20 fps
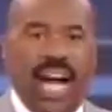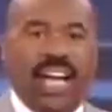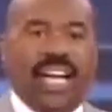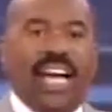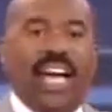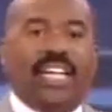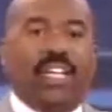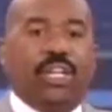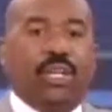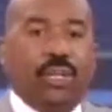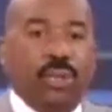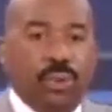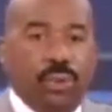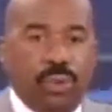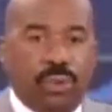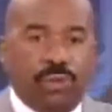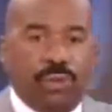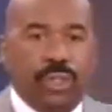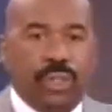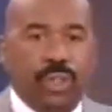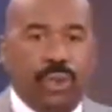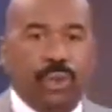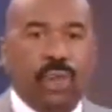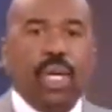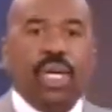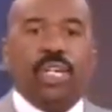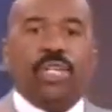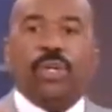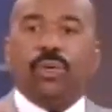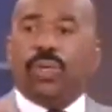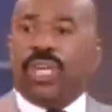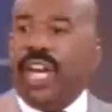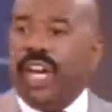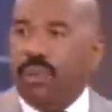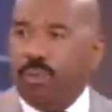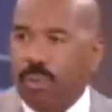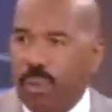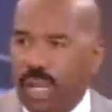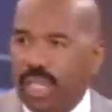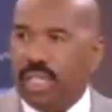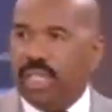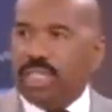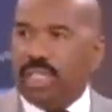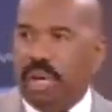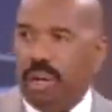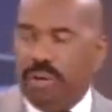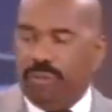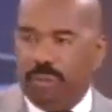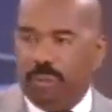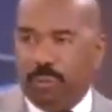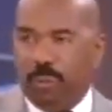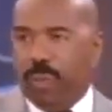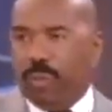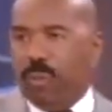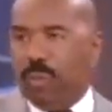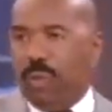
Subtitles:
I got news for you. You can't run us off if we